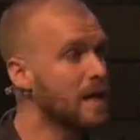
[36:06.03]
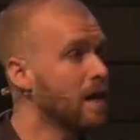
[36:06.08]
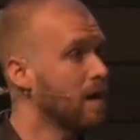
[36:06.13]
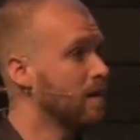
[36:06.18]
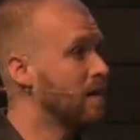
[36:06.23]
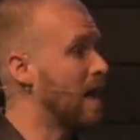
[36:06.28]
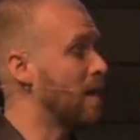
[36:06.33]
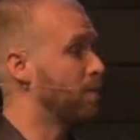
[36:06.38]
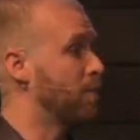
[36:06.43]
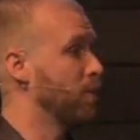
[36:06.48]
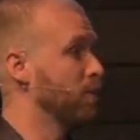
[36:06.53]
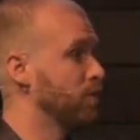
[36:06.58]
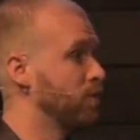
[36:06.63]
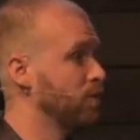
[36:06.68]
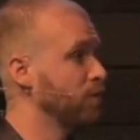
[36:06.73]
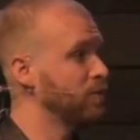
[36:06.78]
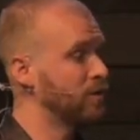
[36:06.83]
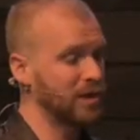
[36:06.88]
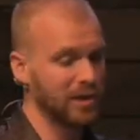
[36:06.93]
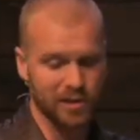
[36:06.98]
that
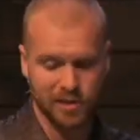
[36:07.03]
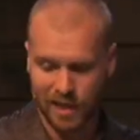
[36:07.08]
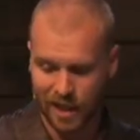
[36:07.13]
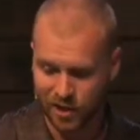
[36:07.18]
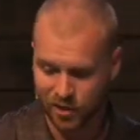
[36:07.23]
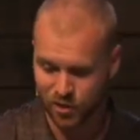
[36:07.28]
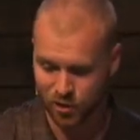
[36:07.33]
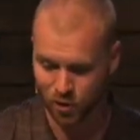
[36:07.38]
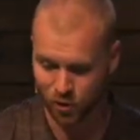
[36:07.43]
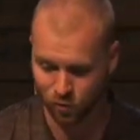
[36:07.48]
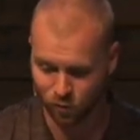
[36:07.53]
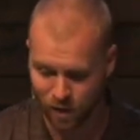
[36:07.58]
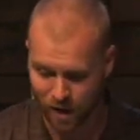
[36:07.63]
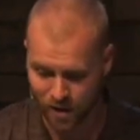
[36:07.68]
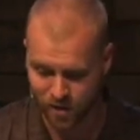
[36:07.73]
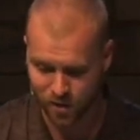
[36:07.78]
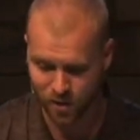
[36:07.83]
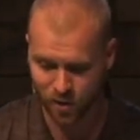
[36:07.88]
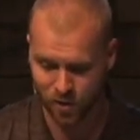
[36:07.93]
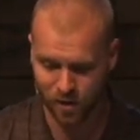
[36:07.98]
produces a
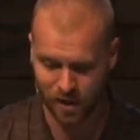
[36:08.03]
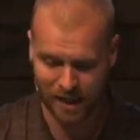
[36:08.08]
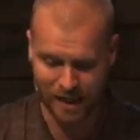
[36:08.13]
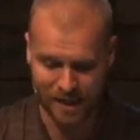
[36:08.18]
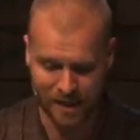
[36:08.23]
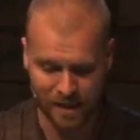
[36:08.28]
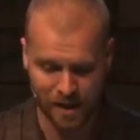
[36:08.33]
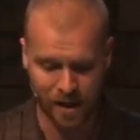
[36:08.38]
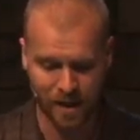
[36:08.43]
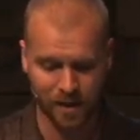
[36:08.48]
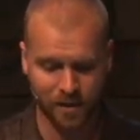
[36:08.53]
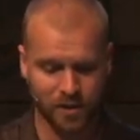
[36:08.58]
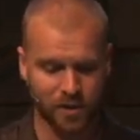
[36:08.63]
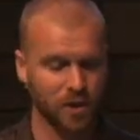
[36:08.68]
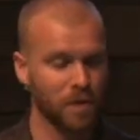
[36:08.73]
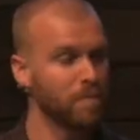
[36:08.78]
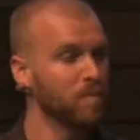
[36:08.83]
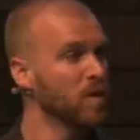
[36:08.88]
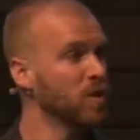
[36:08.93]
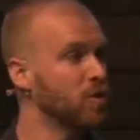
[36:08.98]
surrender in
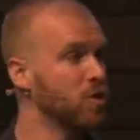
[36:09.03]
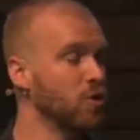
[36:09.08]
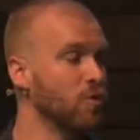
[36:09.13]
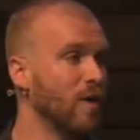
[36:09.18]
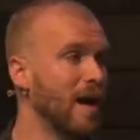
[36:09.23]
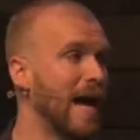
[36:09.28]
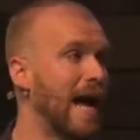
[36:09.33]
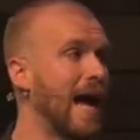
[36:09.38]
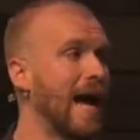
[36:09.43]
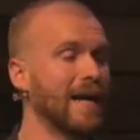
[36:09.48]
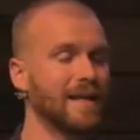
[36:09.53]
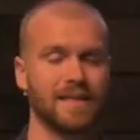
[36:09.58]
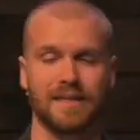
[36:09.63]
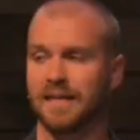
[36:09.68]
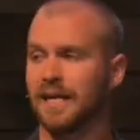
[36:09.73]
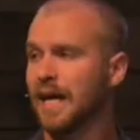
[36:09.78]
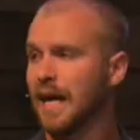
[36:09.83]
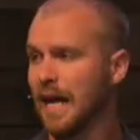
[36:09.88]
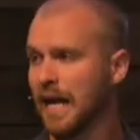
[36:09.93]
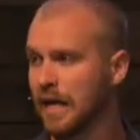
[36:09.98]
us to act
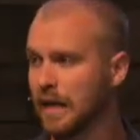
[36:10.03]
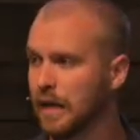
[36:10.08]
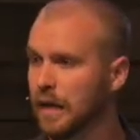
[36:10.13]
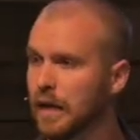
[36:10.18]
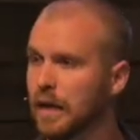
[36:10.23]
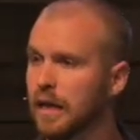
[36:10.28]
and